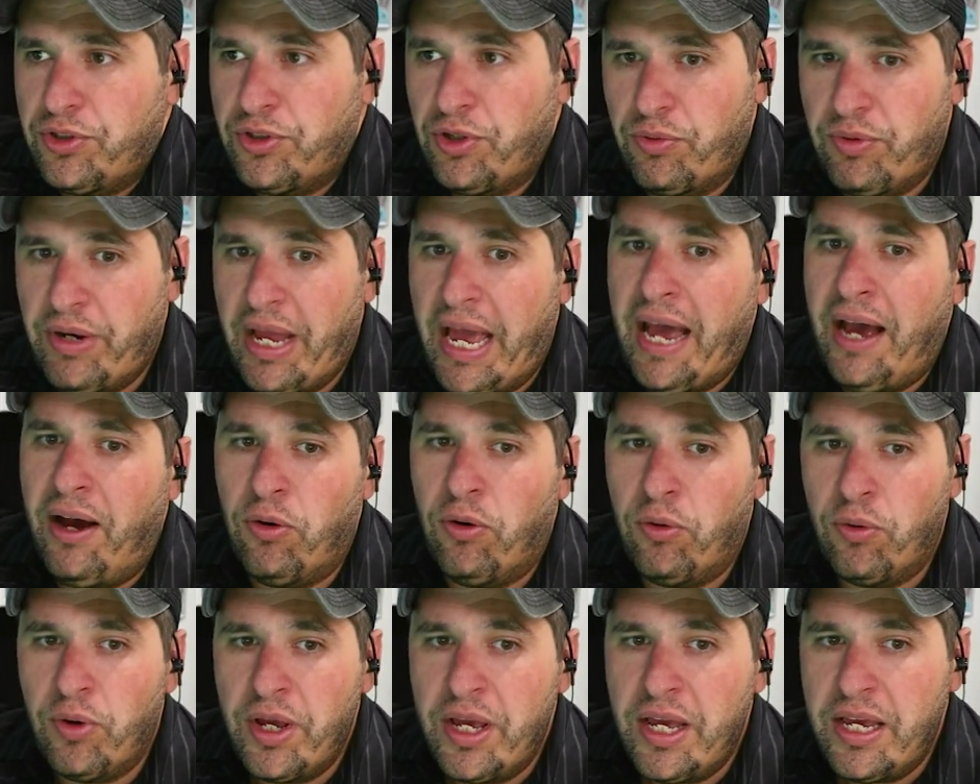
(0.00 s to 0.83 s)
So
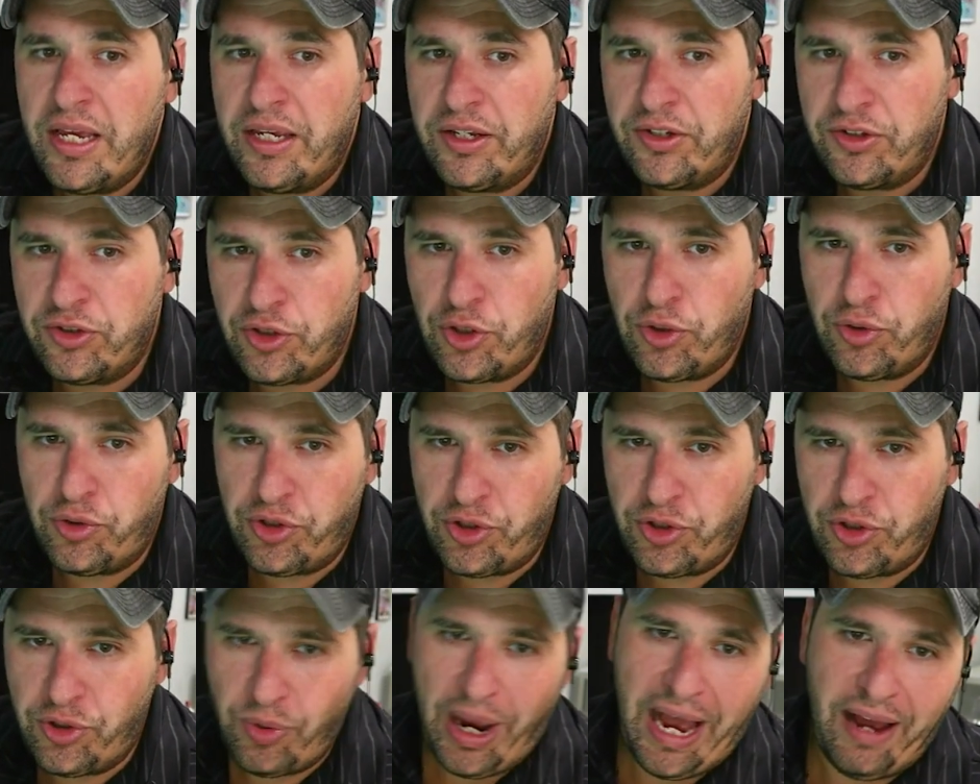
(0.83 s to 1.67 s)
now
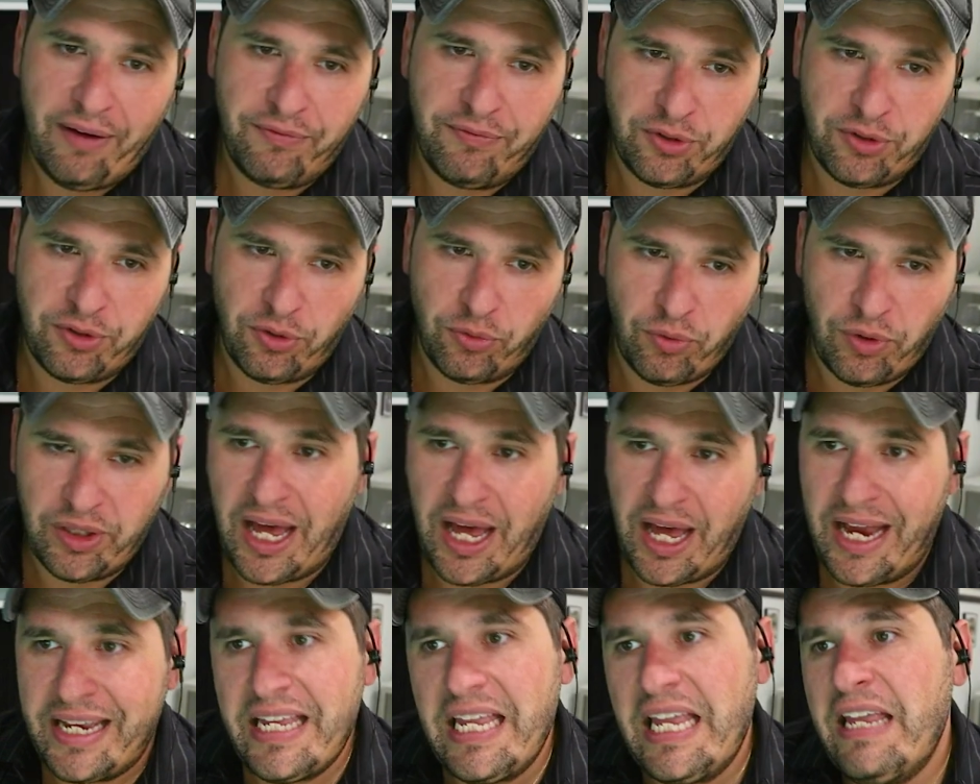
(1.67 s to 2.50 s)
you have to
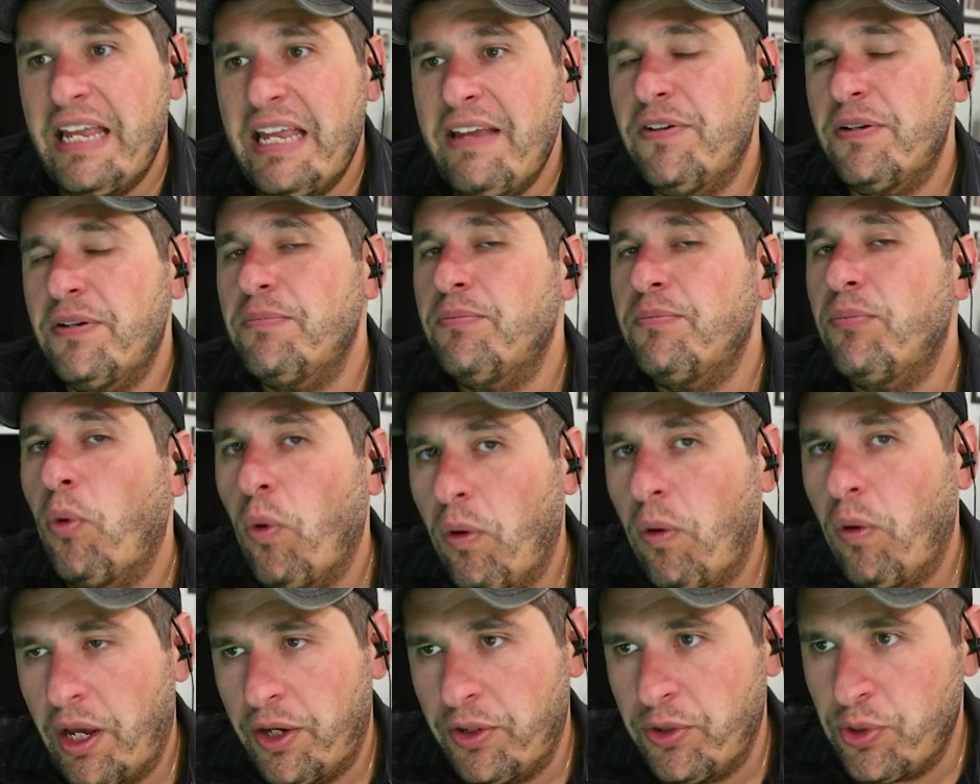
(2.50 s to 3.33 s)
rely even
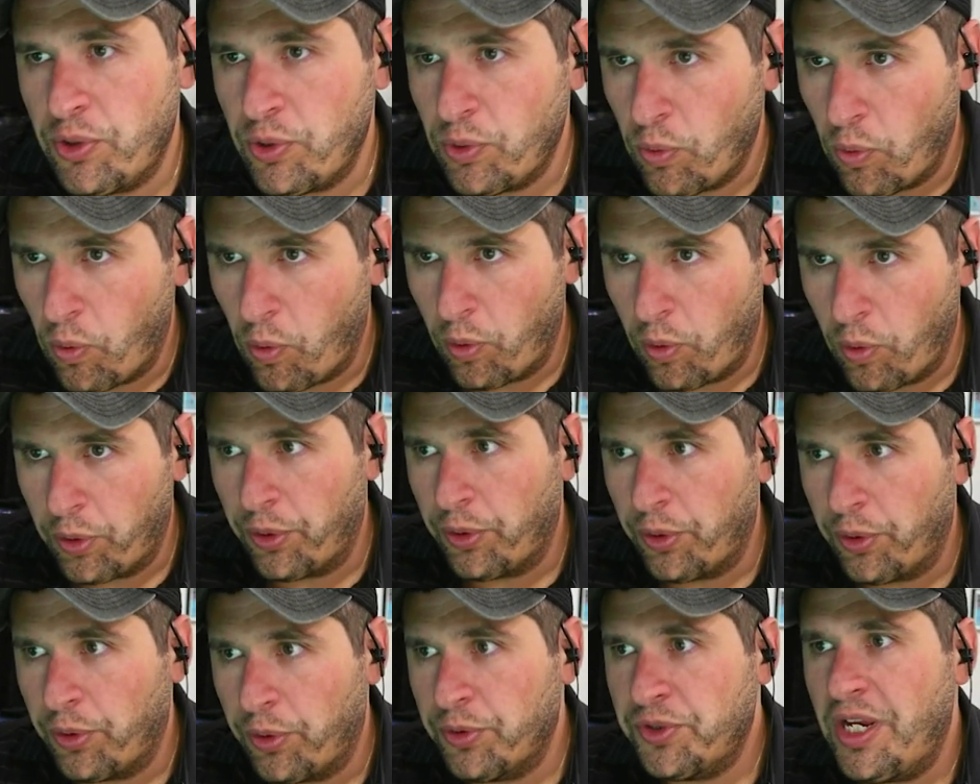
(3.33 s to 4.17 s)
more on new
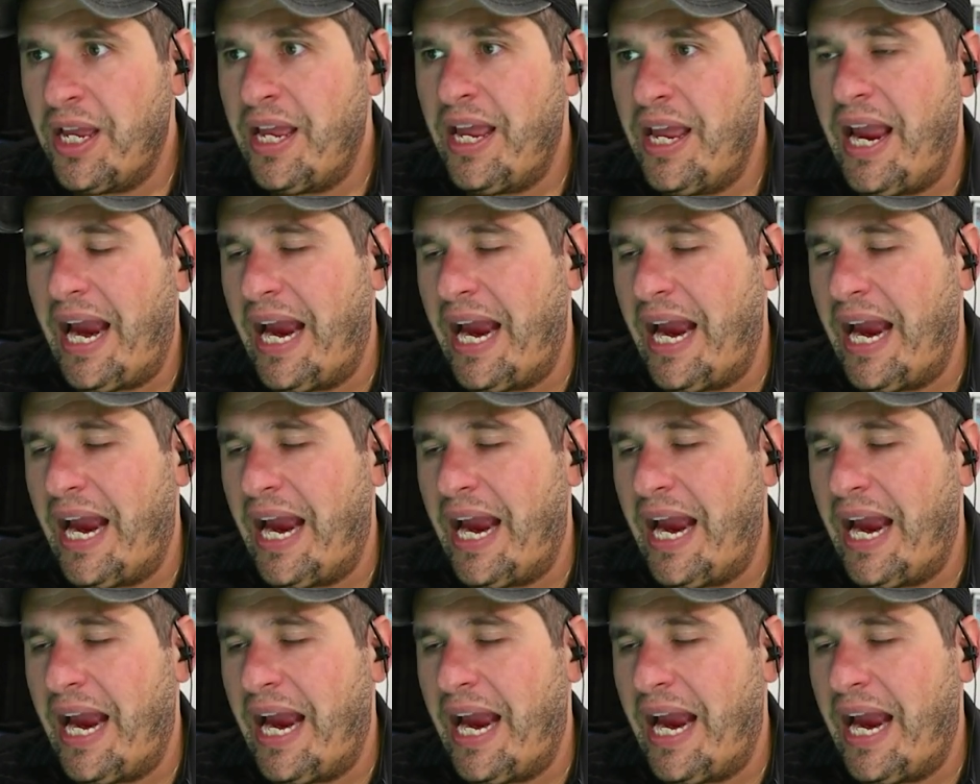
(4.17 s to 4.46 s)
orders.